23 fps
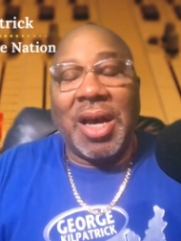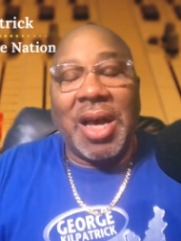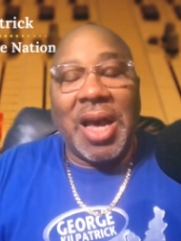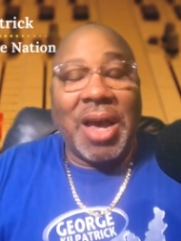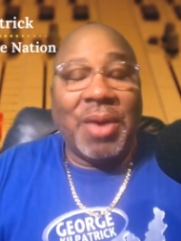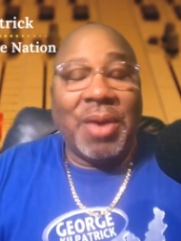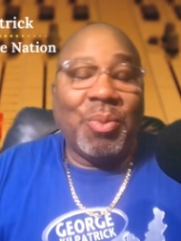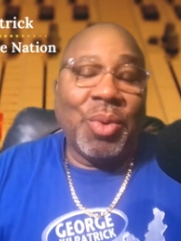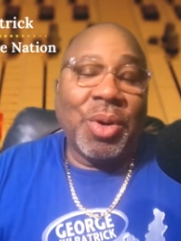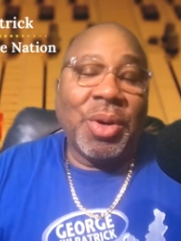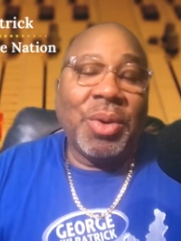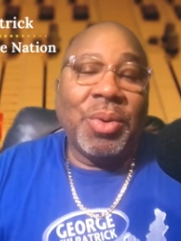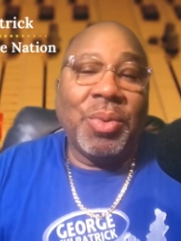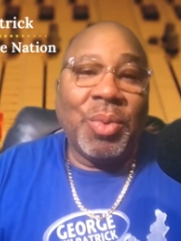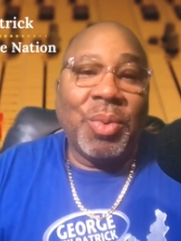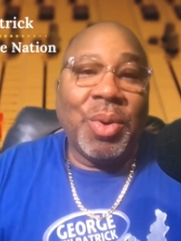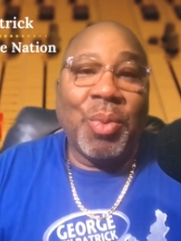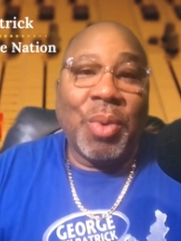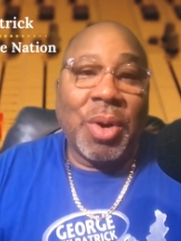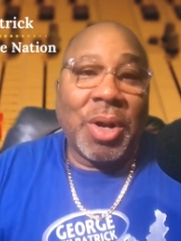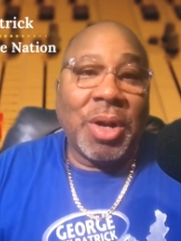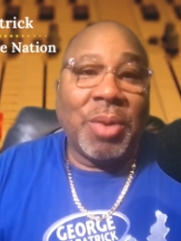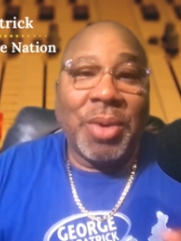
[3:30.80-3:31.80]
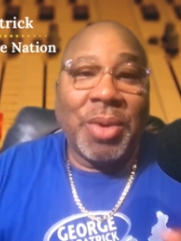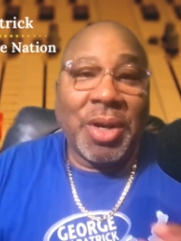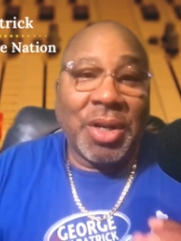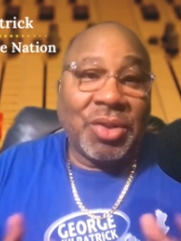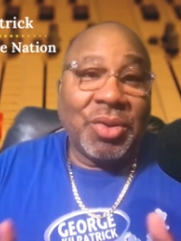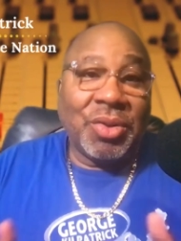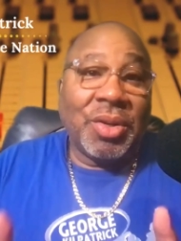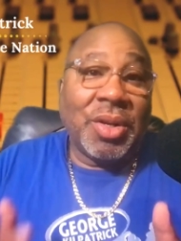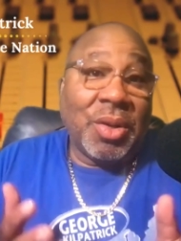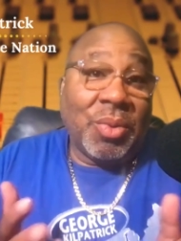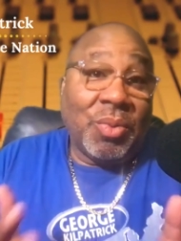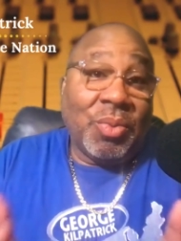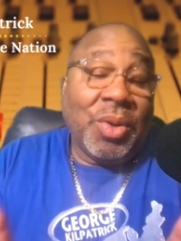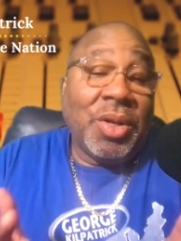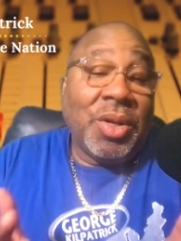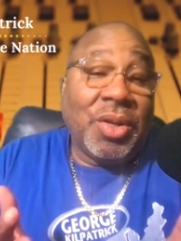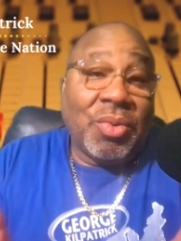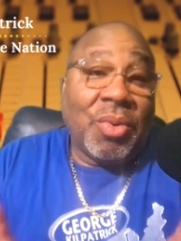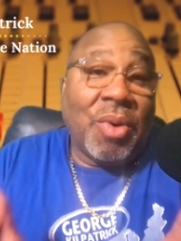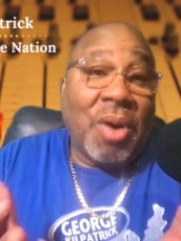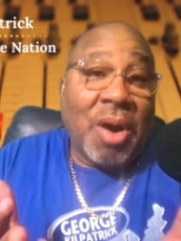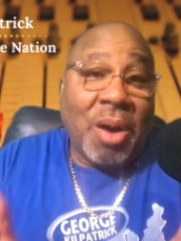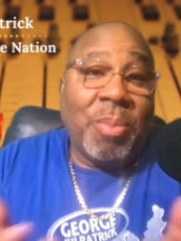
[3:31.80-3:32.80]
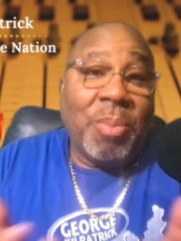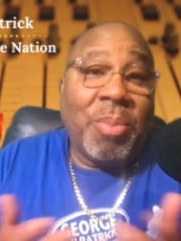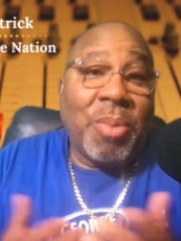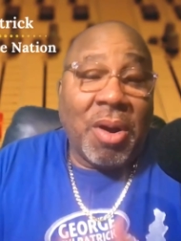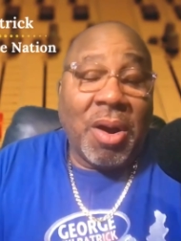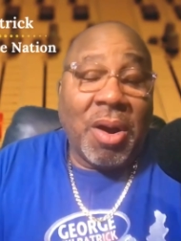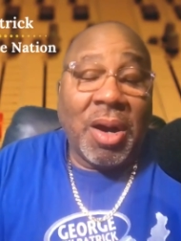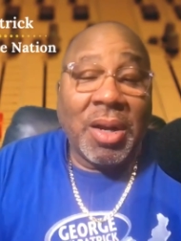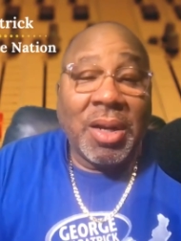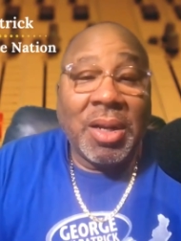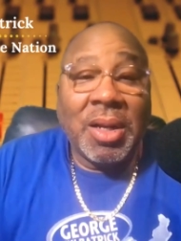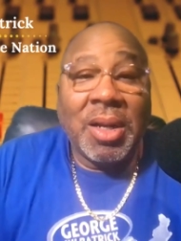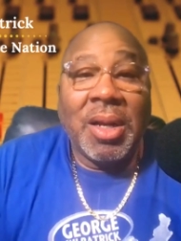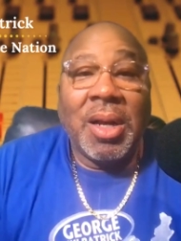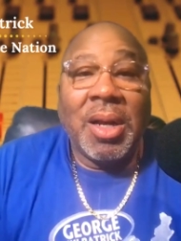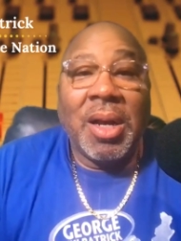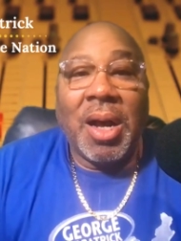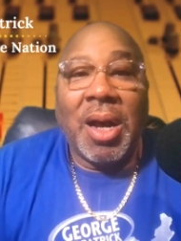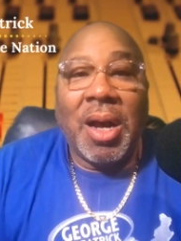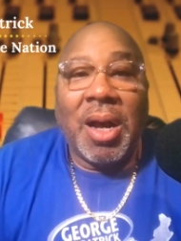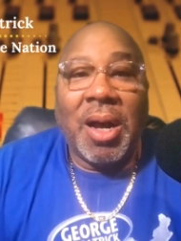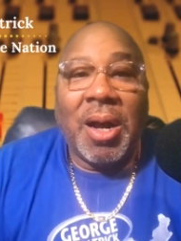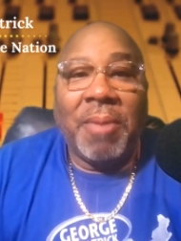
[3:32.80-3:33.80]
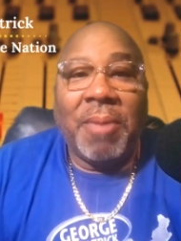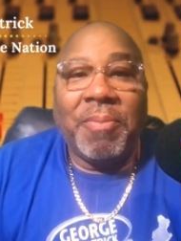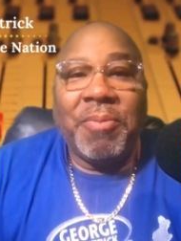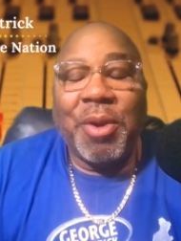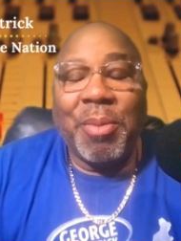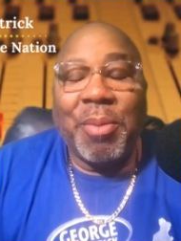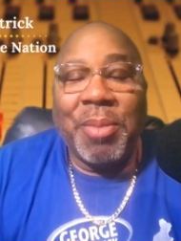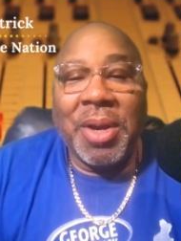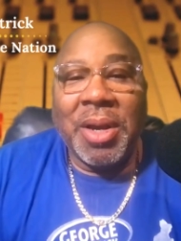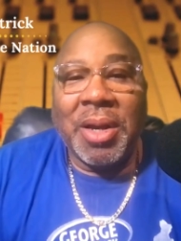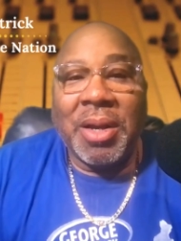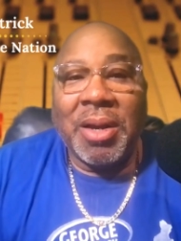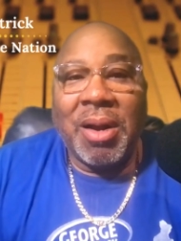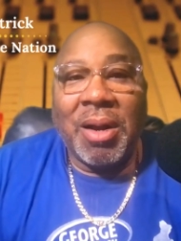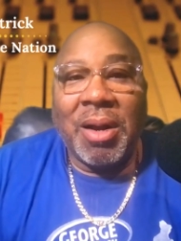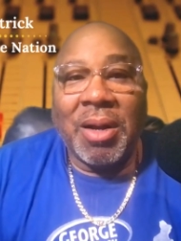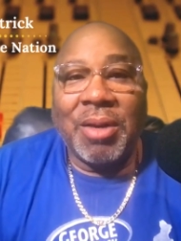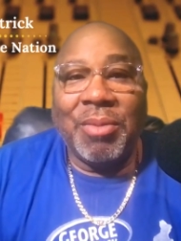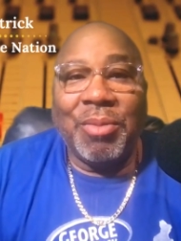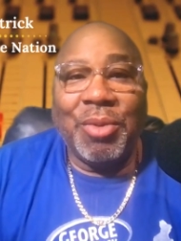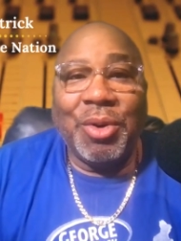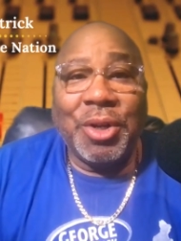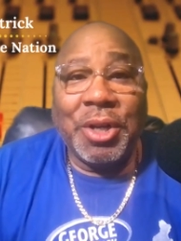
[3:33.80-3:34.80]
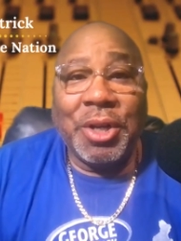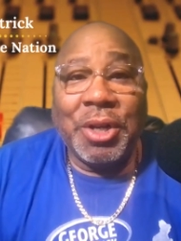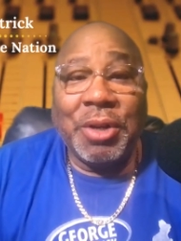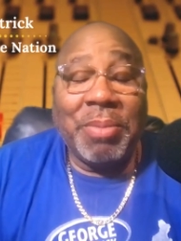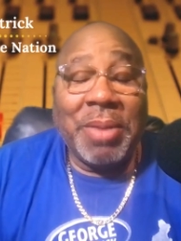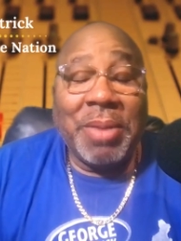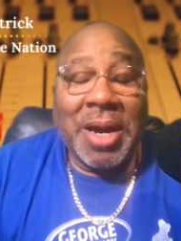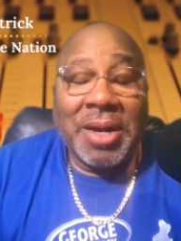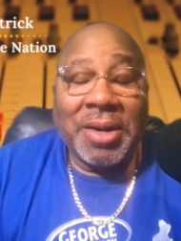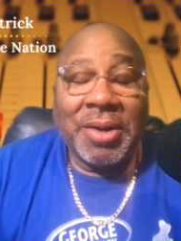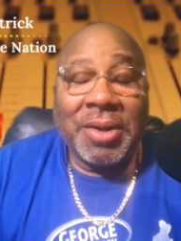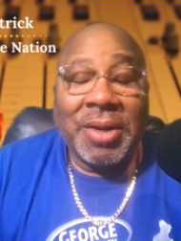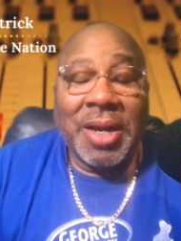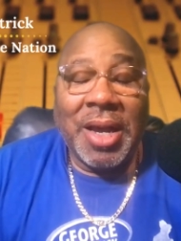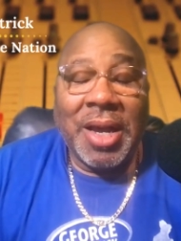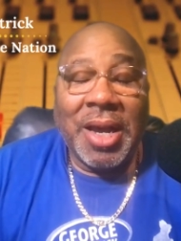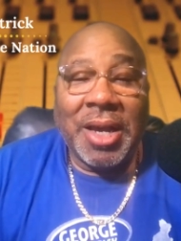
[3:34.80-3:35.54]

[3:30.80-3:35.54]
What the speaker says: and we want to make sure that we do our part to make our community better.